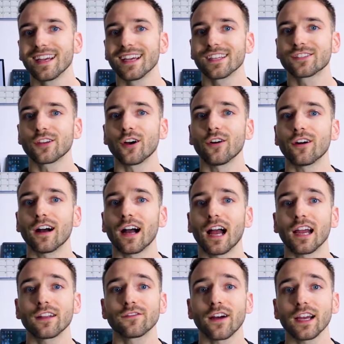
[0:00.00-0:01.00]
So
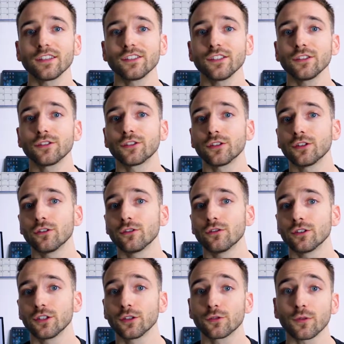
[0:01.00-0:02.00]
I advise you to
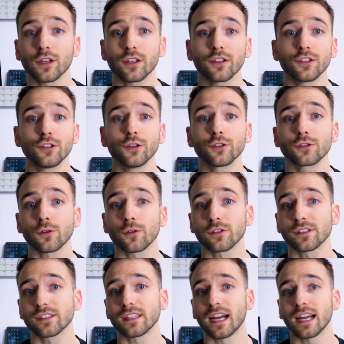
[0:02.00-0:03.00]
use one of the news
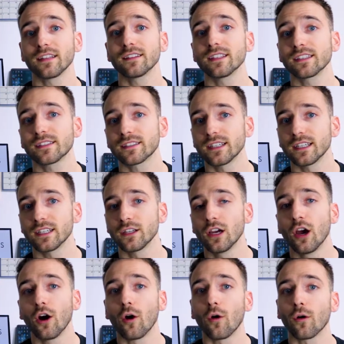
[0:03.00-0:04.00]
sources I listed,
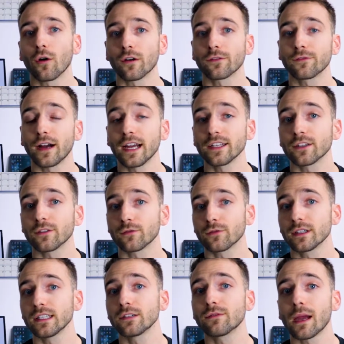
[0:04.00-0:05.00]
or find a
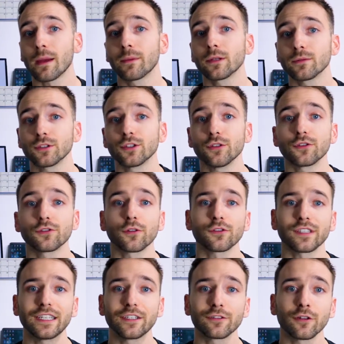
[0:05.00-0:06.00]
really reputable news source
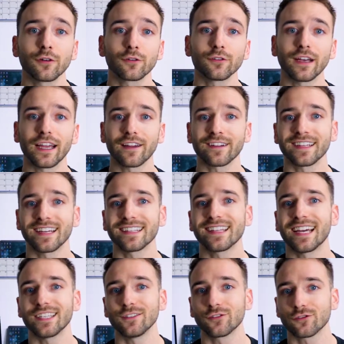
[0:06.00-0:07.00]
in your local area
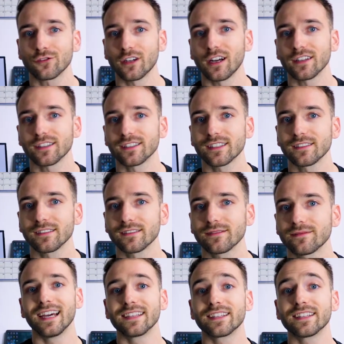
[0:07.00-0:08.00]
that you trust.
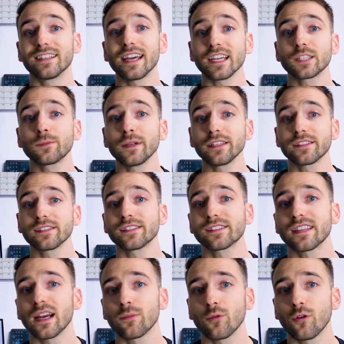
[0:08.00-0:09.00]
The next piece in
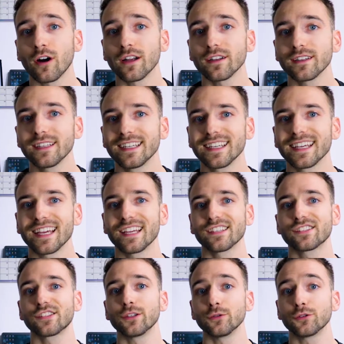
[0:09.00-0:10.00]
step one
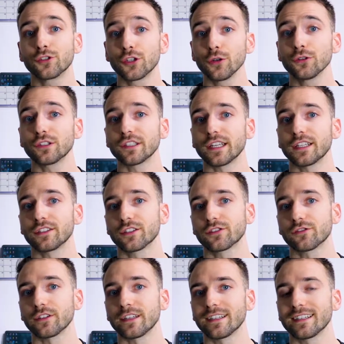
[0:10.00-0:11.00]
is to choose an
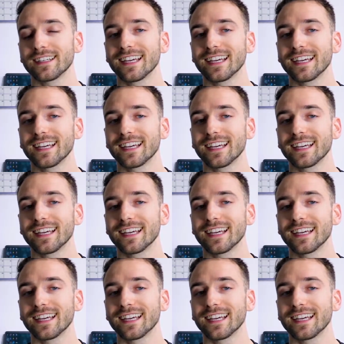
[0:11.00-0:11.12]
industry.